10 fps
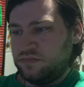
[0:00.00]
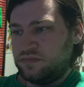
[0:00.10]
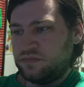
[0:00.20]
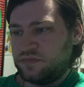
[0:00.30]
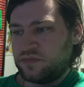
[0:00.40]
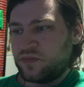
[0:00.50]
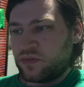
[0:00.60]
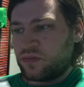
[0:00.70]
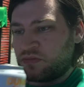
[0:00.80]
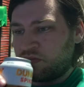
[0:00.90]

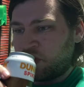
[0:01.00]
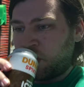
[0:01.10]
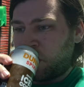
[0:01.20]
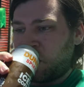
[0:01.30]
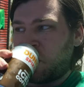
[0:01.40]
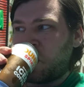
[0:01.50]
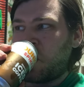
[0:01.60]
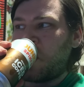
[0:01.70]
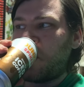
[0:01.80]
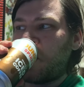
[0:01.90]

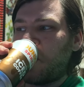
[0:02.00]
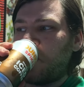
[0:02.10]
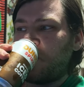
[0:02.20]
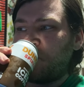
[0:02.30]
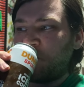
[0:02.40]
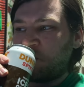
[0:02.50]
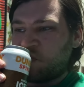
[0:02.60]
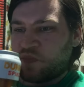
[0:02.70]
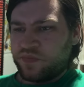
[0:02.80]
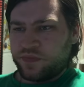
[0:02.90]

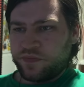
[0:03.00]
(silence)